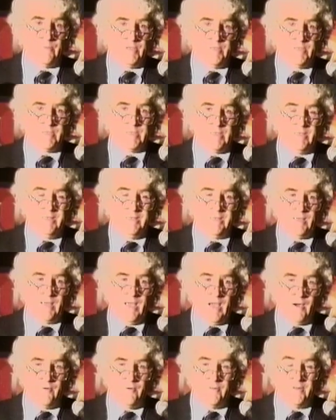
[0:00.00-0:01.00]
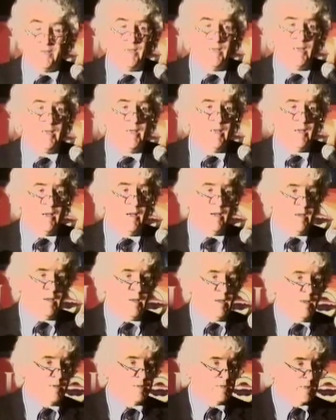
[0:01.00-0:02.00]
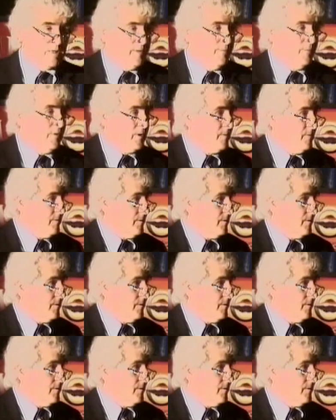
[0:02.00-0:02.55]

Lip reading: see and encounter, that a significant